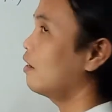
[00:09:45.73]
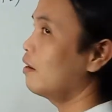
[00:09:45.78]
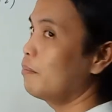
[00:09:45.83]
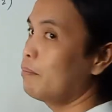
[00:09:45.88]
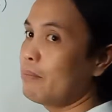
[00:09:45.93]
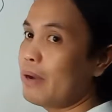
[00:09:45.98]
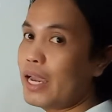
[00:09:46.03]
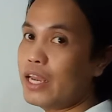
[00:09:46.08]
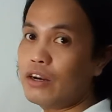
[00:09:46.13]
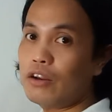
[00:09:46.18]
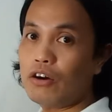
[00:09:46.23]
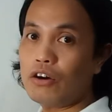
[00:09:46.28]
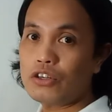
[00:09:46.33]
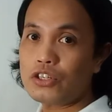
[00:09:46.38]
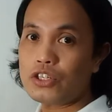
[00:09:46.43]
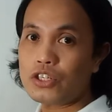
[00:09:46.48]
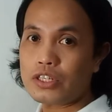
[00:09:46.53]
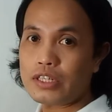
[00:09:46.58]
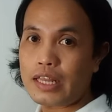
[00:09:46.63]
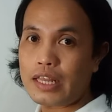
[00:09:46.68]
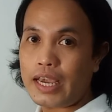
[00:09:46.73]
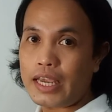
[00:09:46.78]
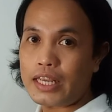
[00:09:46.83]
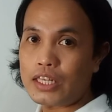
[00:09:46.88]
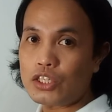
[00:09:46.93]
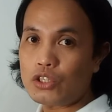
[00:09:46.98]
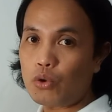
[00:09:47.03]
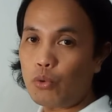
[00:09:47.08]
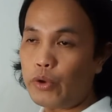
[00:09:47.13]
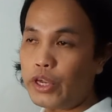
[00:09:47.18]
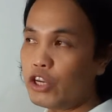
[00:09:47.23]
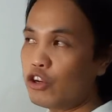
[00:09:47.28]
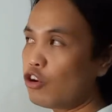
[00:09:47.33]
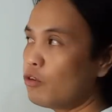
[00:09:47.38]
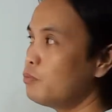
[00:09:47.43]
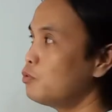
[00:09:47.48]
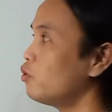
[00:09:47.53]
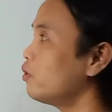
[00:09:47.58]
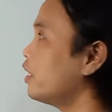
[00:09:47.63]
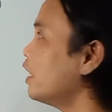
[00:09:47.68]
minus 9. So we
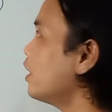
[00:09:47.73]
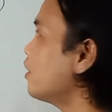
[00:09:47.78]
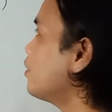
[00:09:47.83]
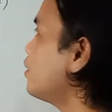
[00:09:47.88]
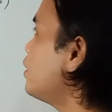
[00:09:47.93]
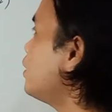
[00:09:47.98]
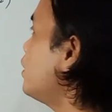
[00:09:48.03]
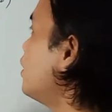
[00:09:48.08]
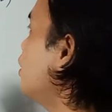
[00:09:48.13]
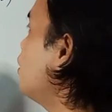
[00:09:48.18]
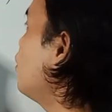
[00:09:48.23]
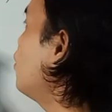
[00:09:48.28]
group together,